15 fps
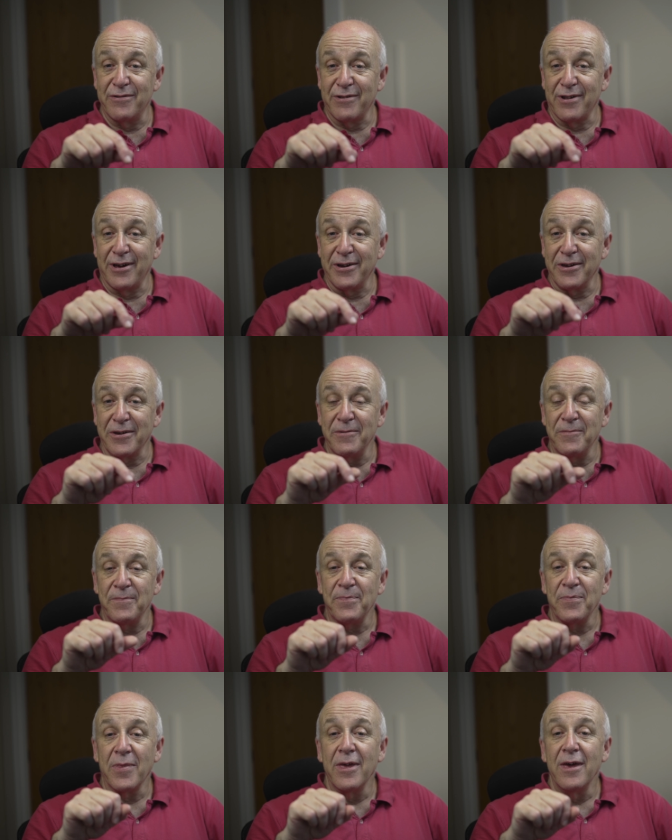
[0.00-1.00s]
is like.
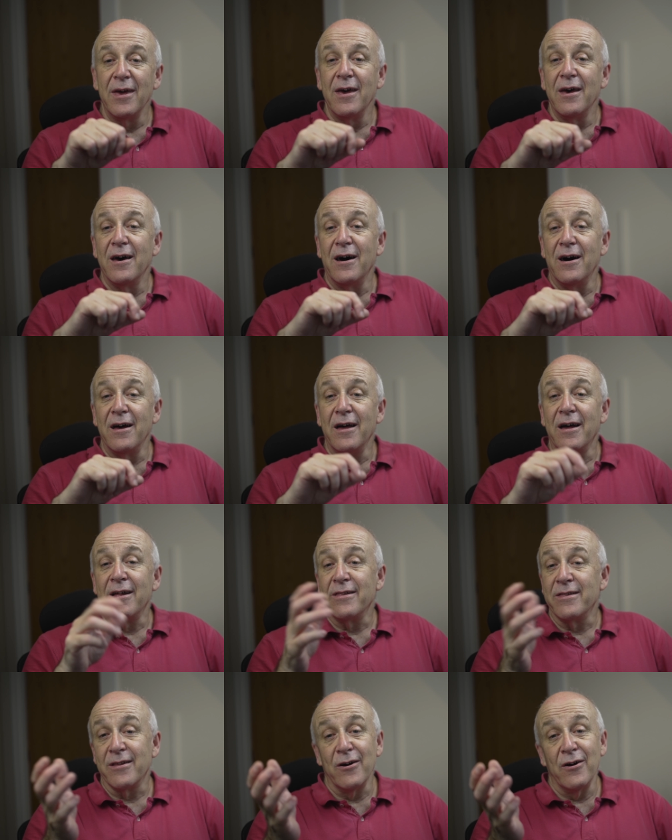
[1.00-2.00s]

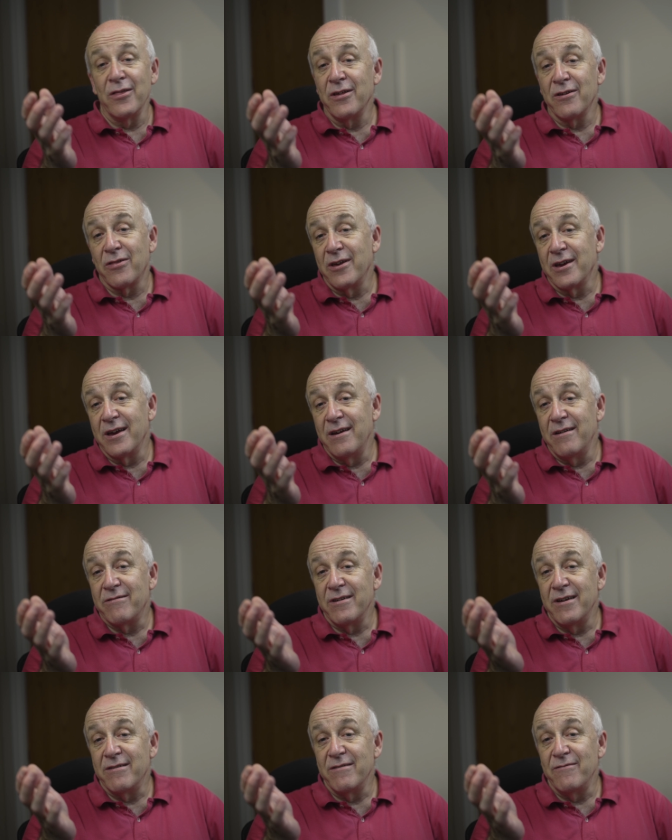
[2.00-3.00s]
And the other thing
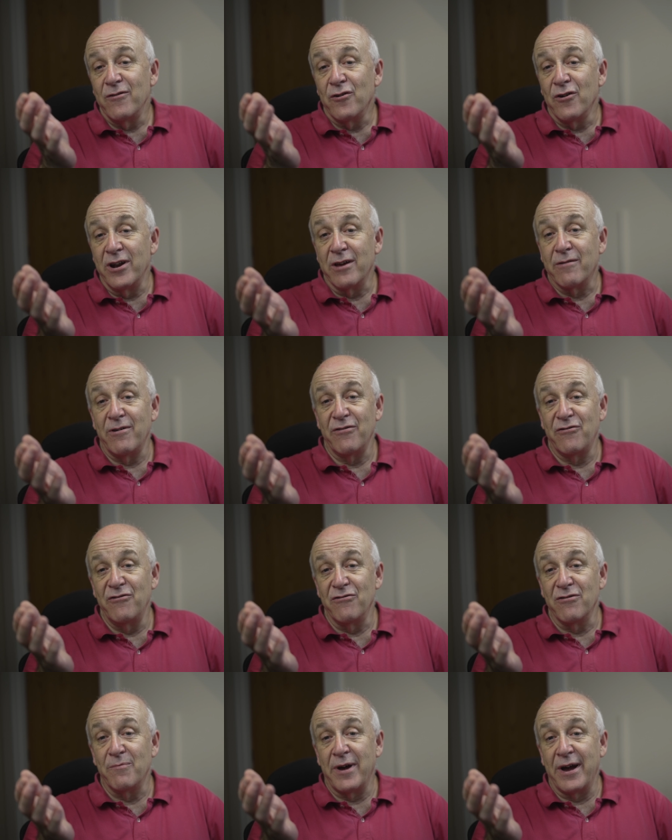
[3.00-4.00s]
is if you've got any
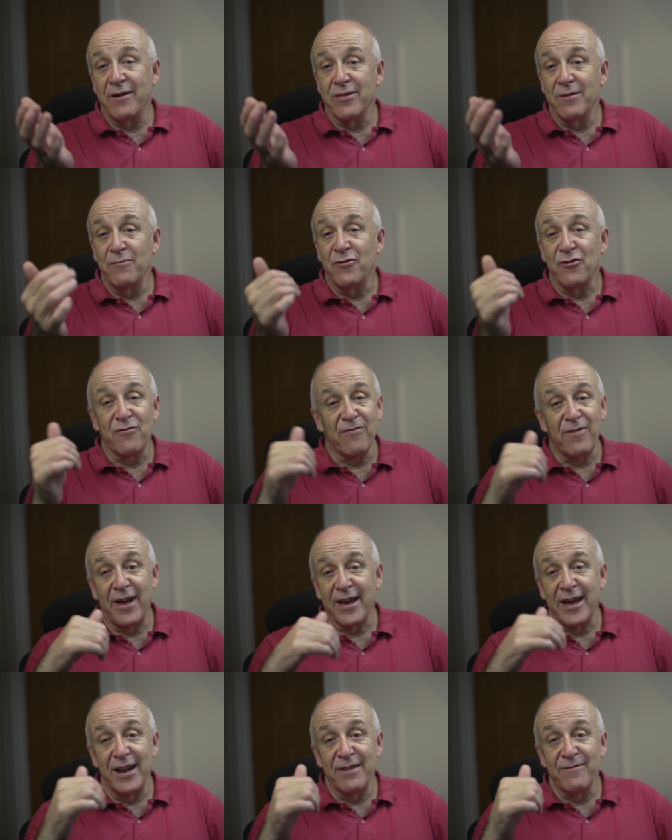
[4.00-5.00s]
questions about them, just
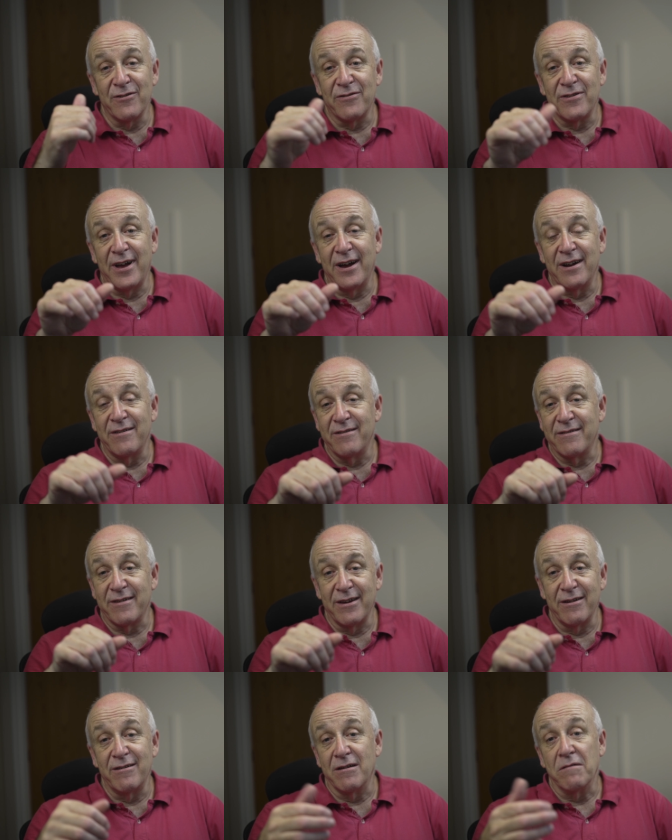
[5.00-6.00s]
flag any of us down and
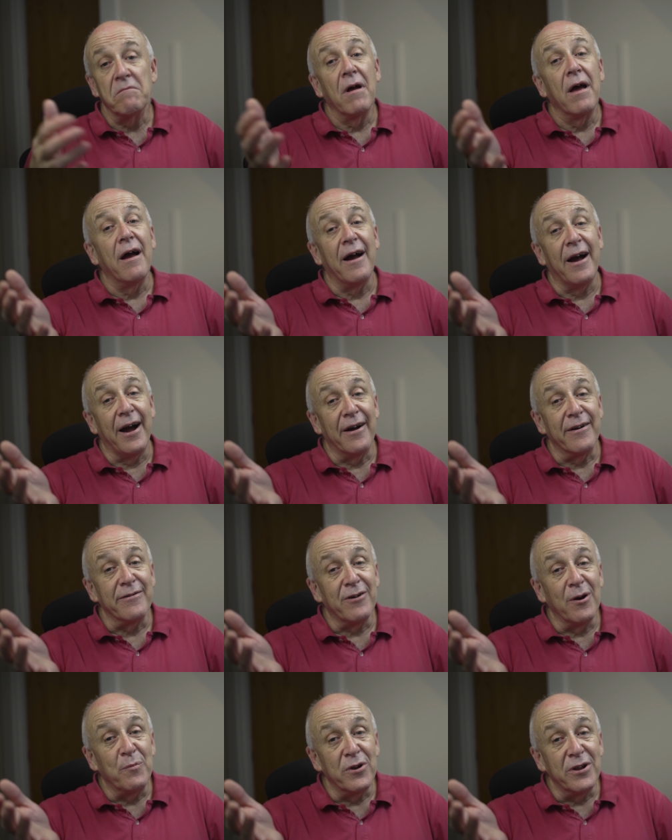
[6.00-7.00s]
say, you know, how
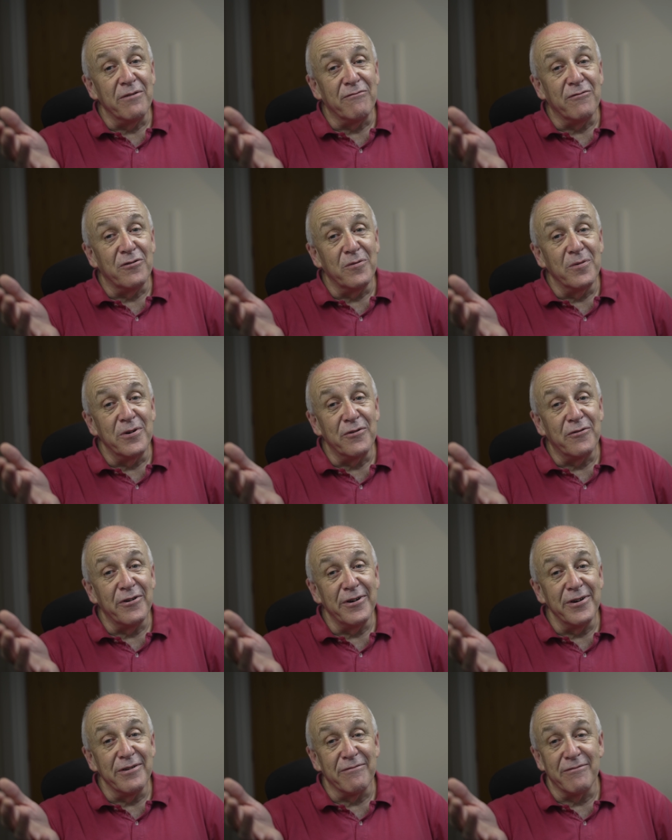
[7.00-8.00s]
do I put it in four-wheel
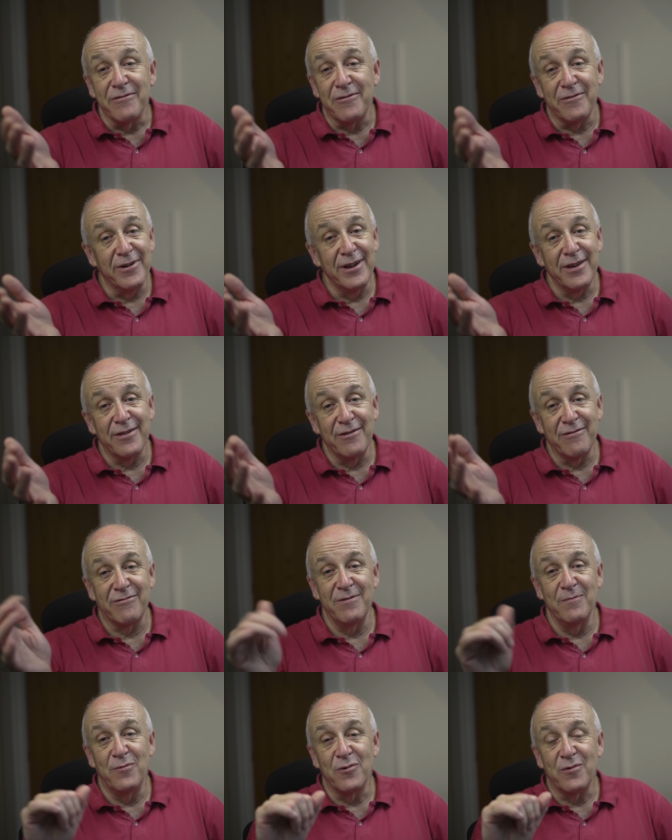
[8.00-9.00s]
drive, or any of those
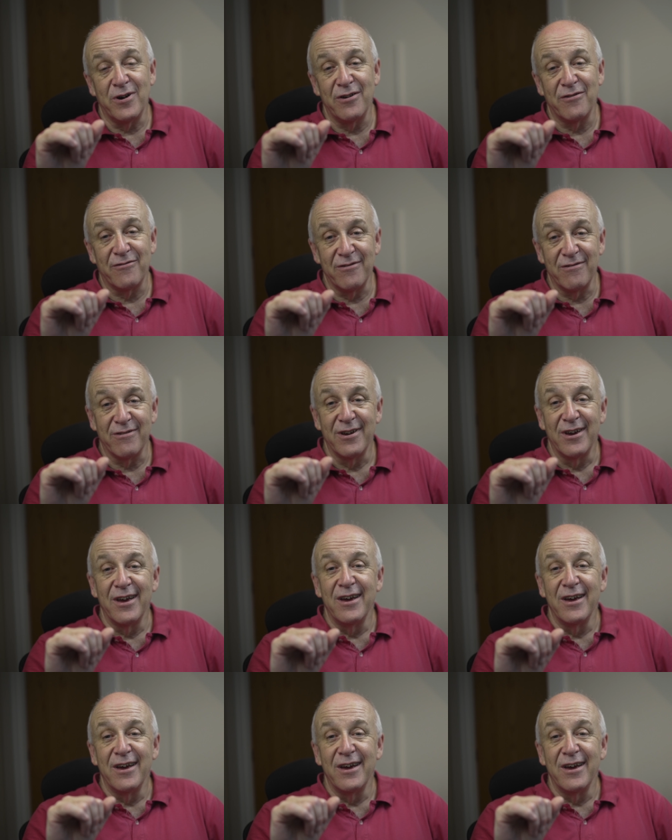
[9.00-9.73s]
simple questions.